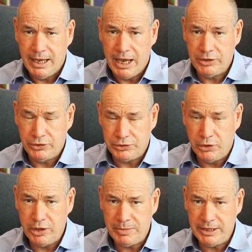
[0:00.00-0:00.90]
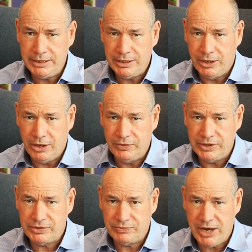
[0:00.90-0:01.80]
And to join me on
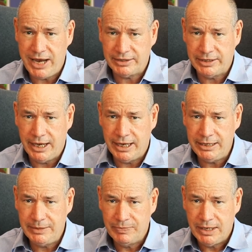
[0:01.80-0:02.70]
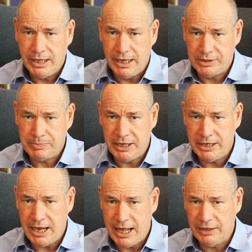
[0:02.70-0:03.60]
this chat today is
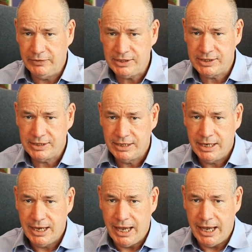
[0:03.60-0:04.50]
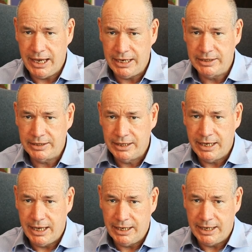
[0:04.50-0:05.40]
Peter Alwis and
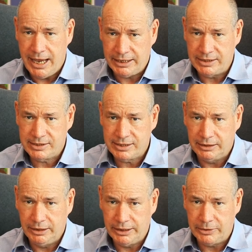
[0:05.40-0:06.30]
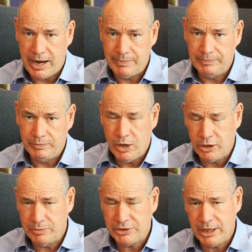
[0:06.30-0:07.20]
Angus Lillicrap.
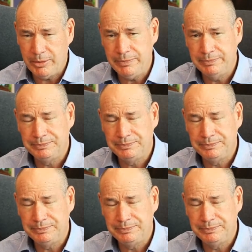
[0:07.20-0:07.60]
Welcome, gentlemen.